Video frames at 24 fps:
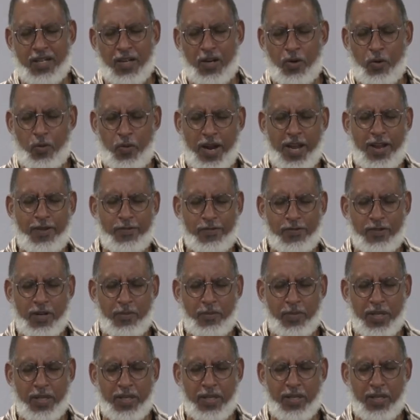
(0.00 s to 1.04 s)
away
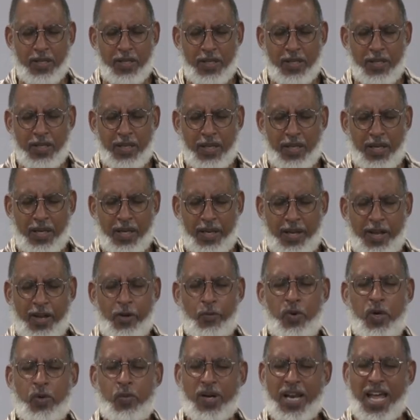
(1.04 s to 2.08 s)
from it.
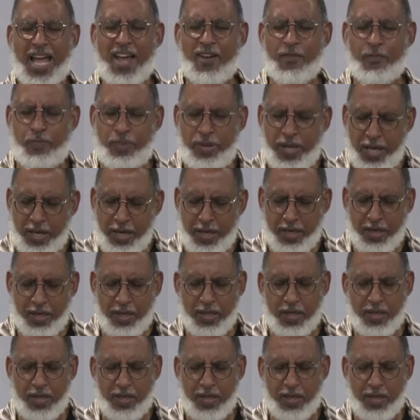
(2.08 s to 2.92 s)
And we would have pity